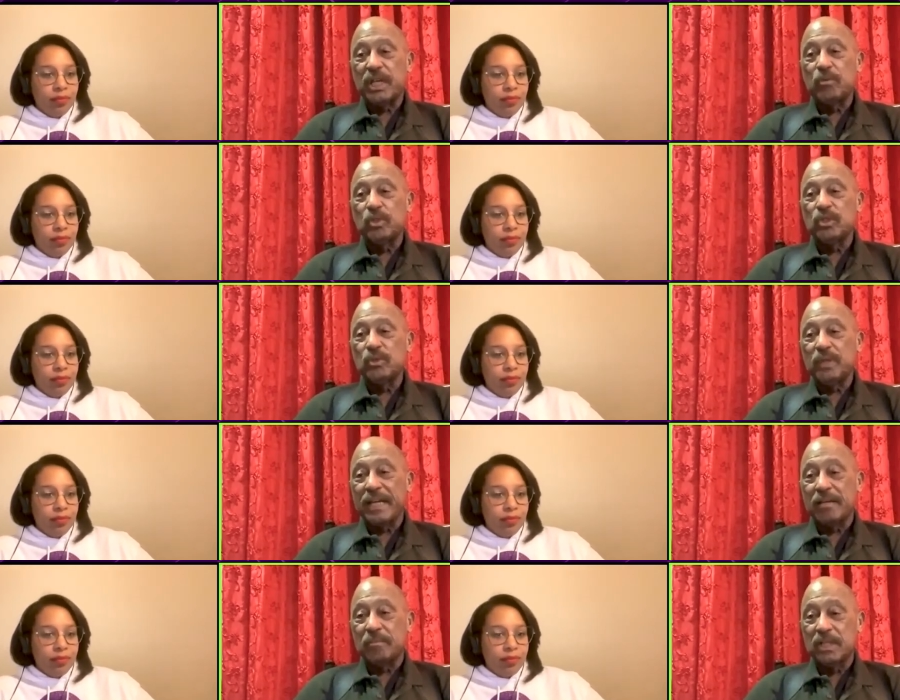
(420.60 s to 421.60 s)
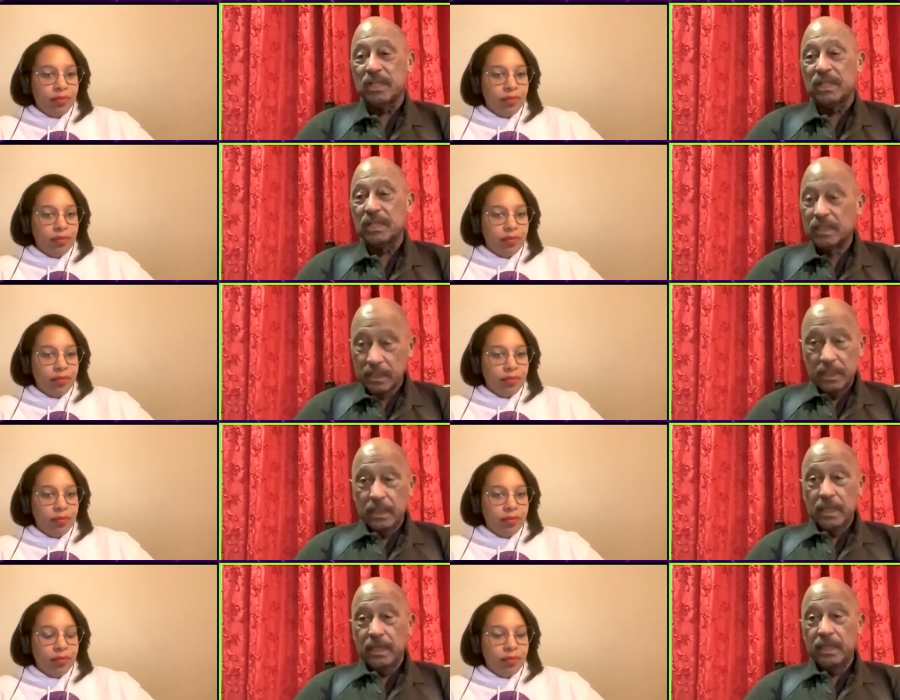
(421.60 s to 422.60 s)
Speaker 1: they were too damn young
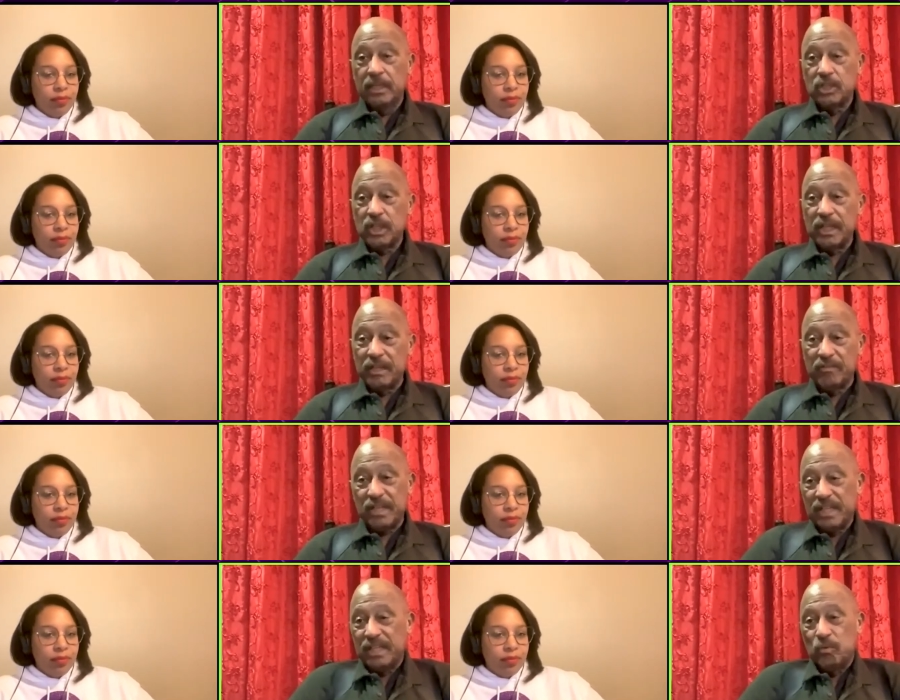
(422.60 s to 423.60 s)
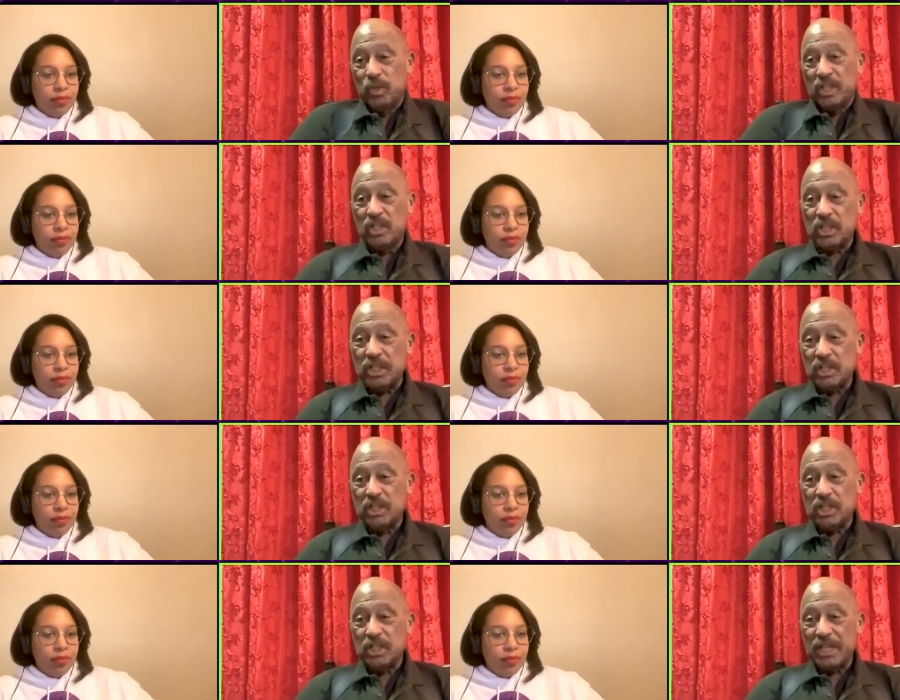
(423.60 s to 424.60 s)
and insignificant in one sense
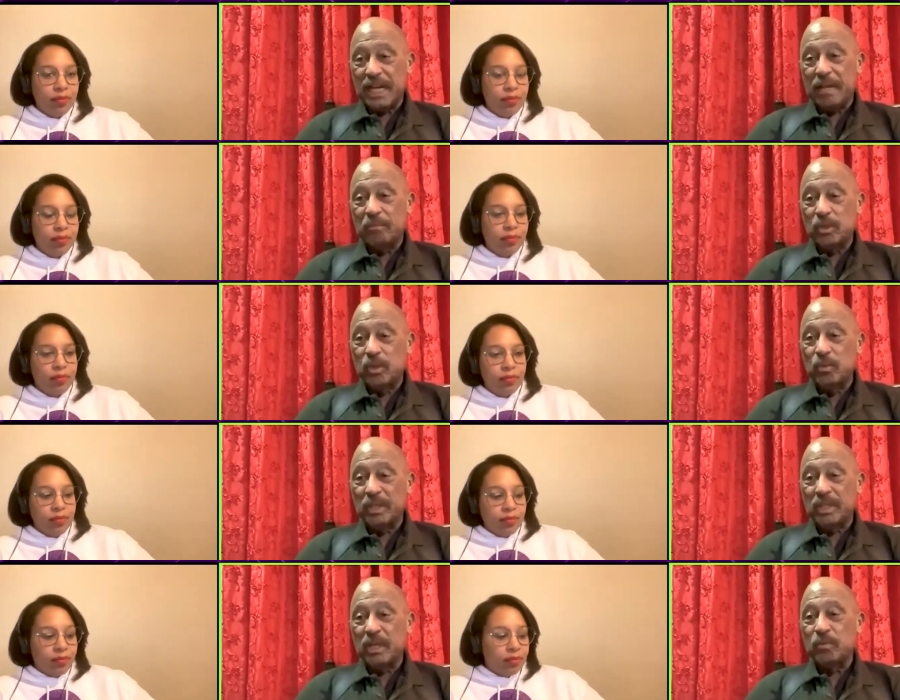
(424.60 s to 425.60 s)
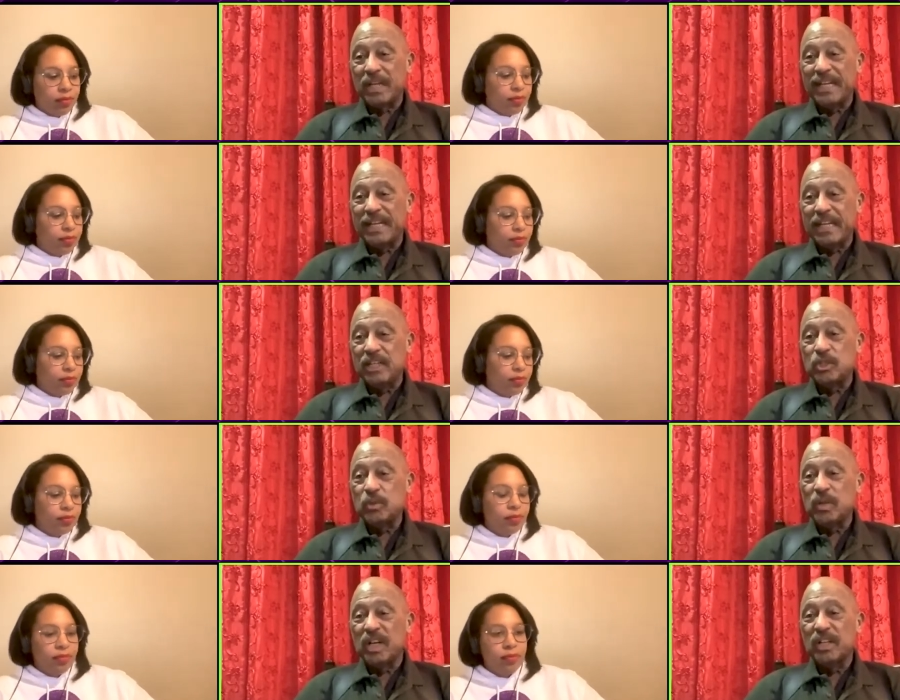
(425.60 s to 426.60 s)
at the time to know what they were getting
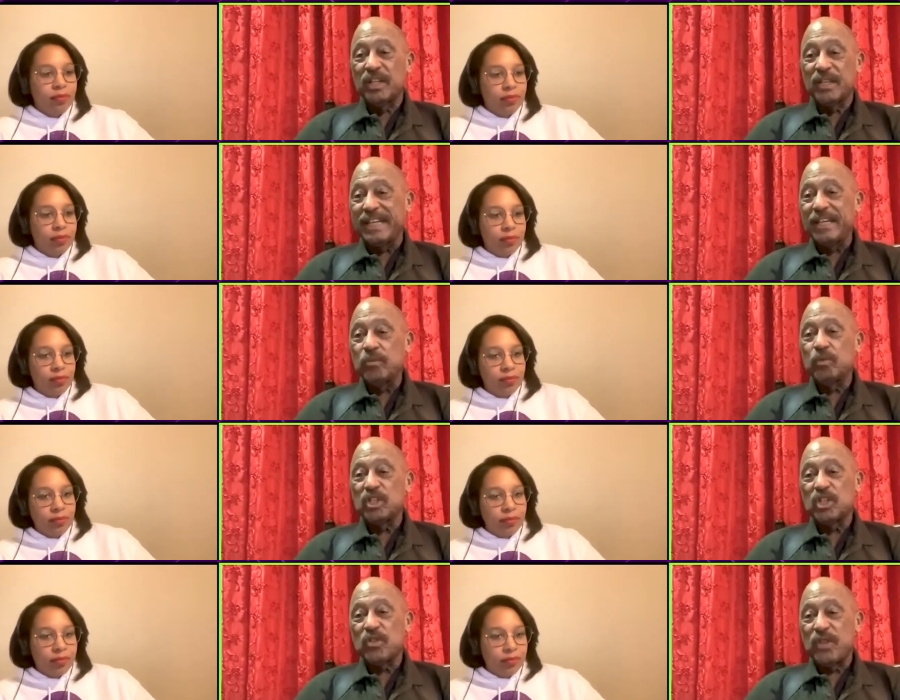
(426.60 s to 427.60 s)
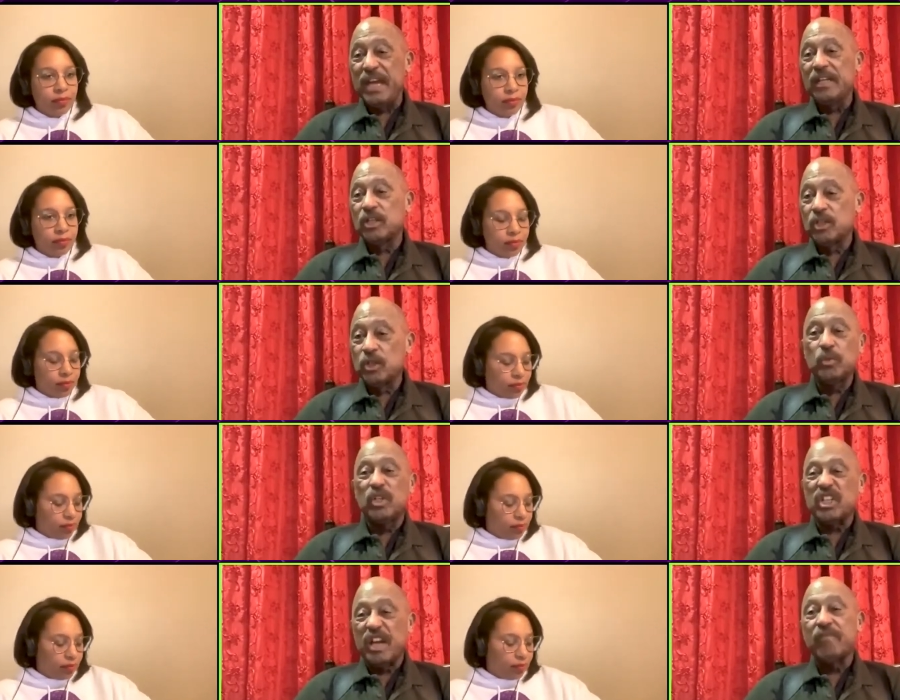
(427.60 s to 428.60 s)
into, other than it was a thing to do
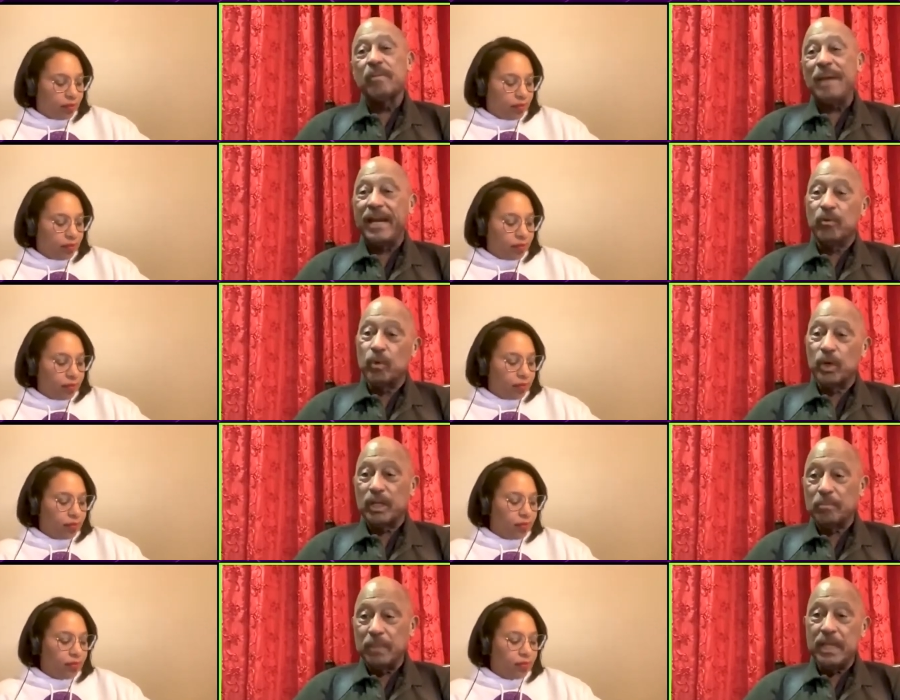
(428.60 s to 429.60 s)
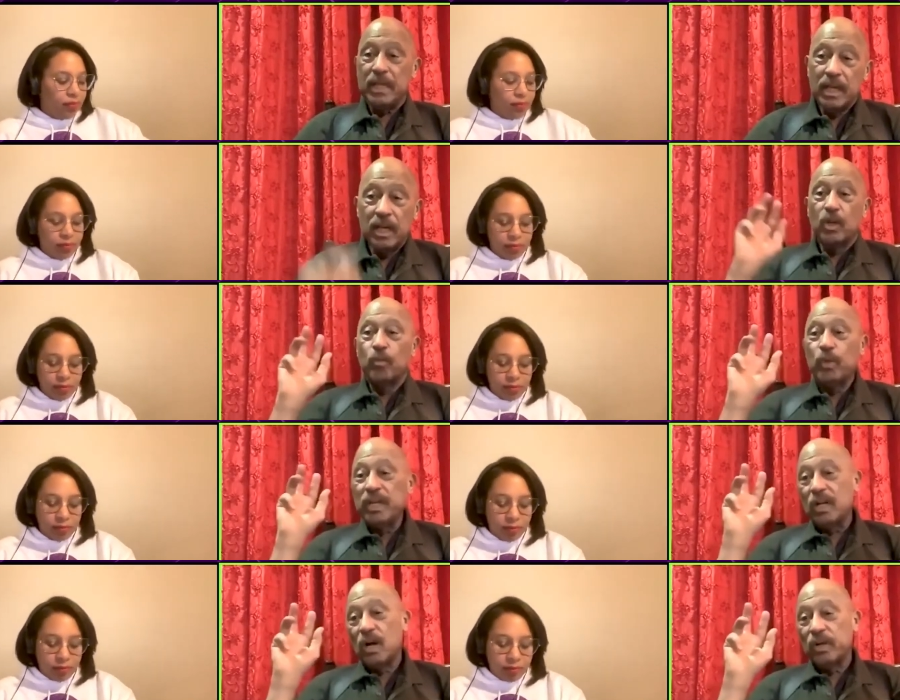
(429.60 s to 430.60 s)
because everybody wanted to be,
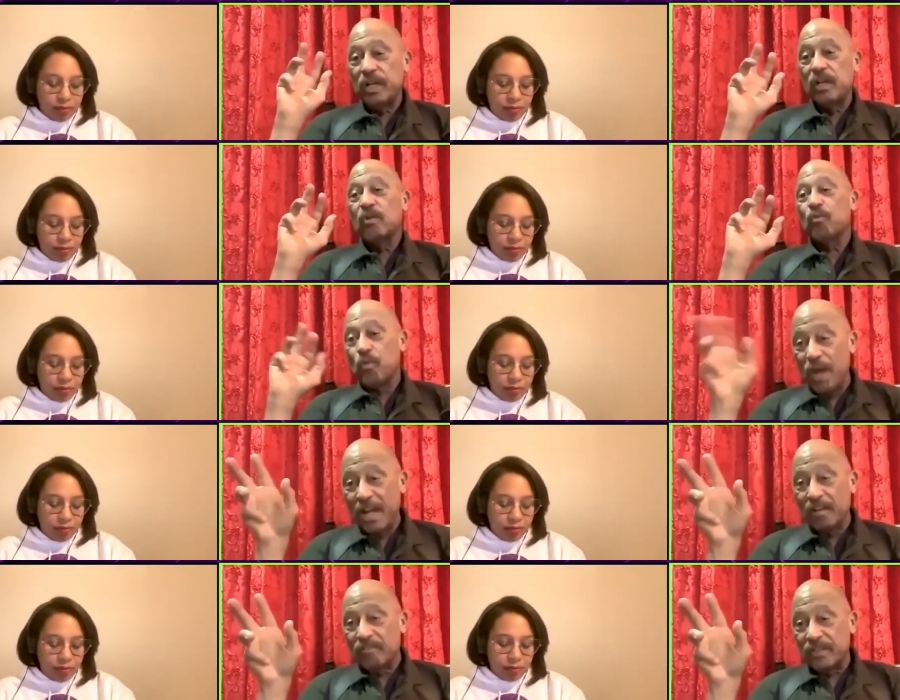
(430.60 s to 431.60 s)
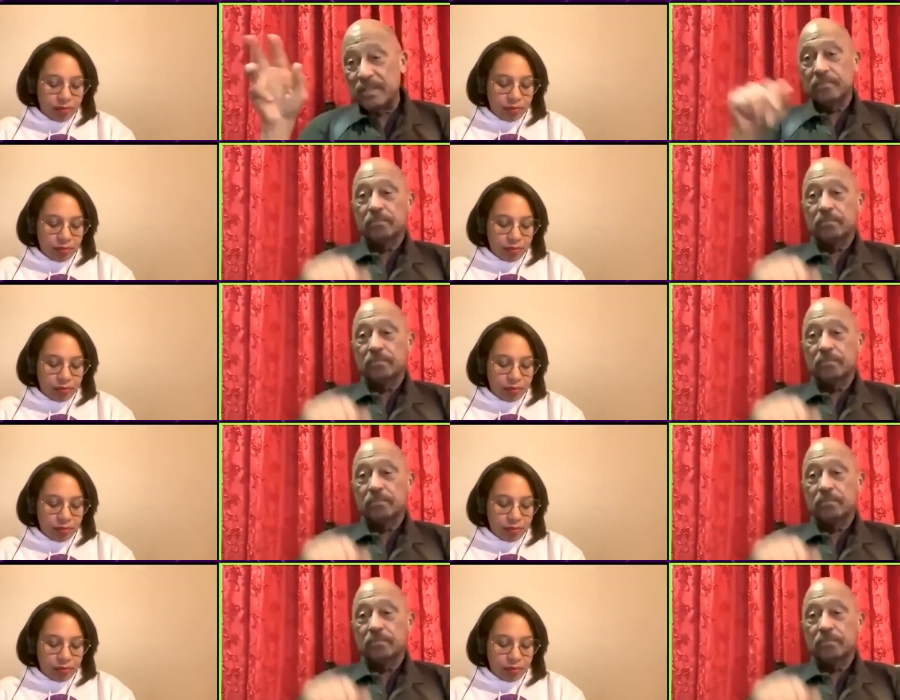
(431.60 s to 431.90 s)
we called it, relevant.